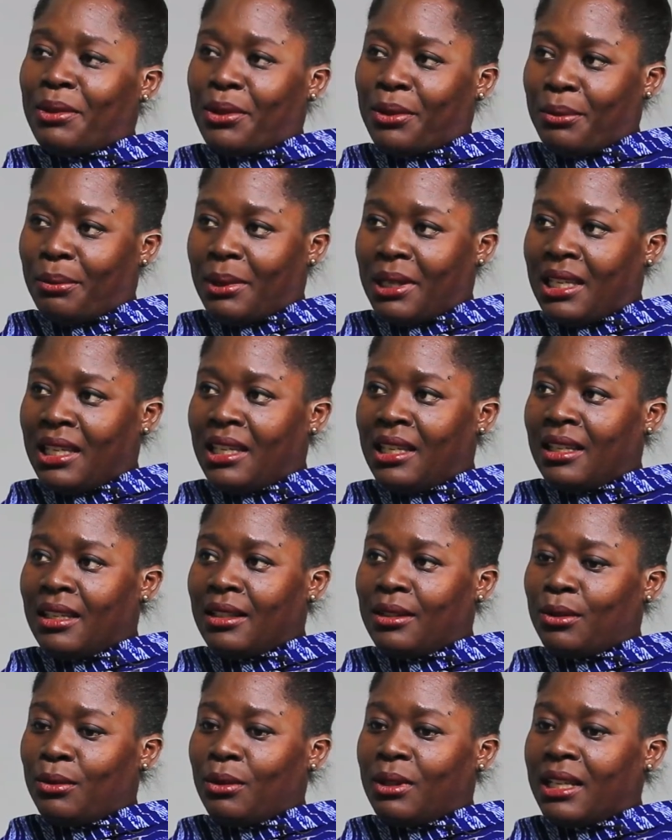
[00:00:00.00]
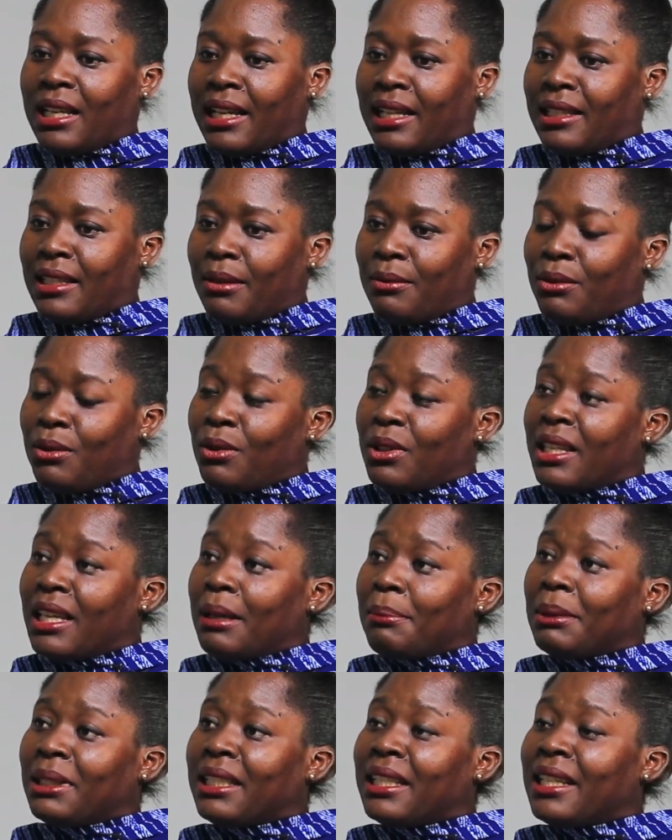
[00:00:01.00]
3 is to guide them through the
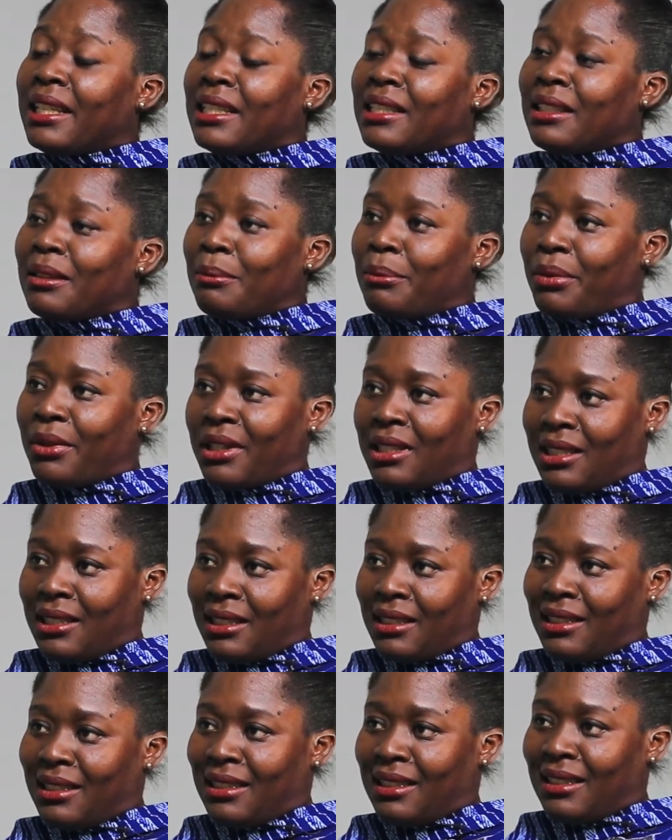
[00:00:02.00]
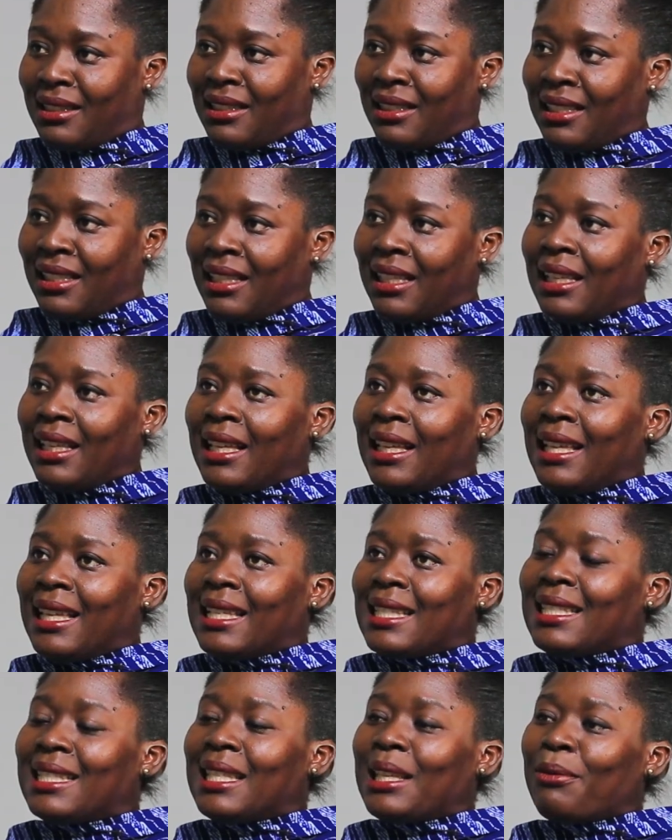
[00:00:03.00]
application process.
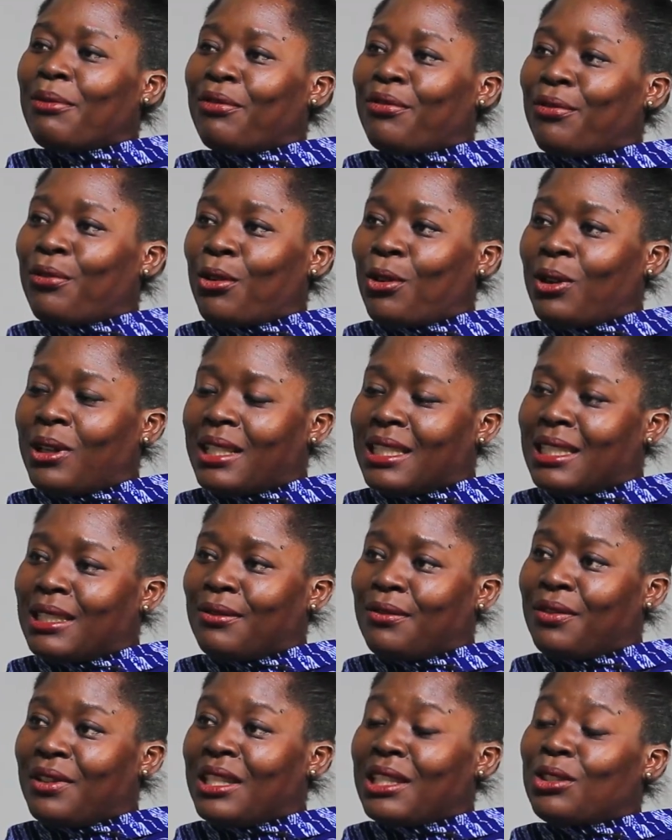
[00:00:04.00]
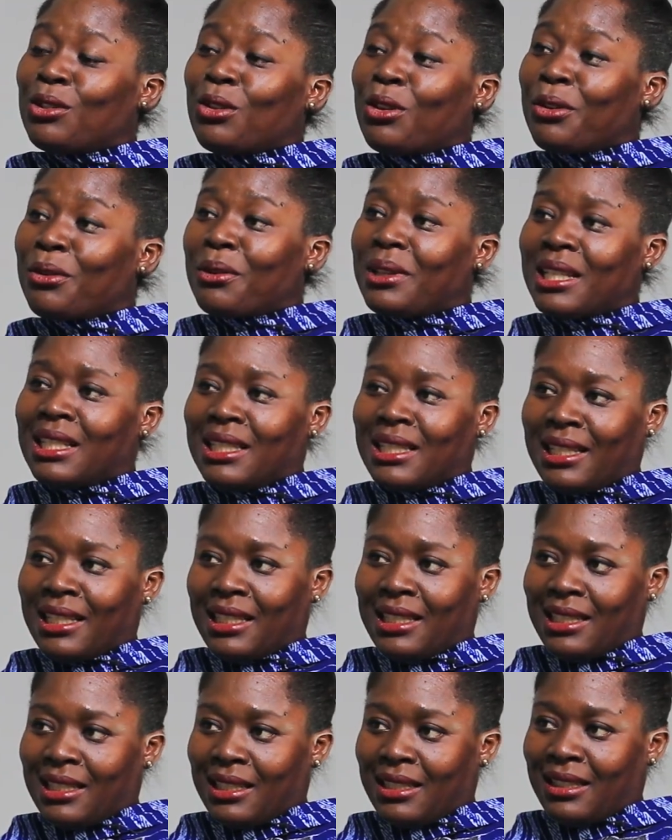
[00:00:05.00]
Step 4 is visa
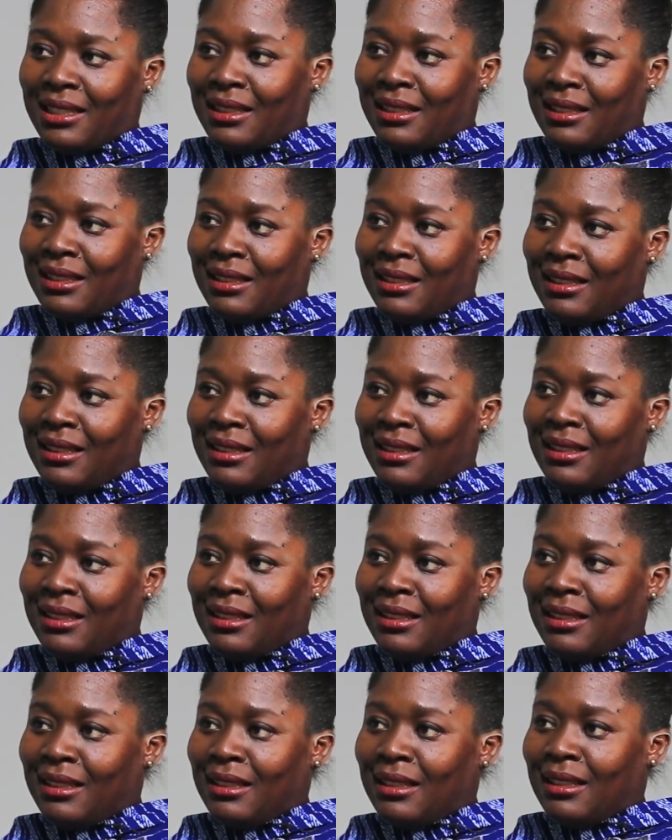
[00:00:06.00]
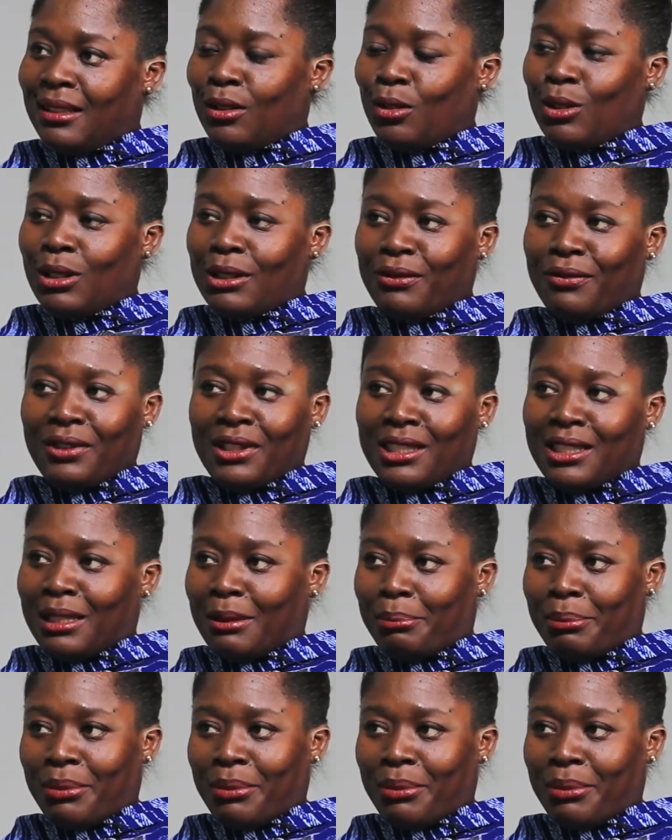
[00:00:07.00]
orientation, not visa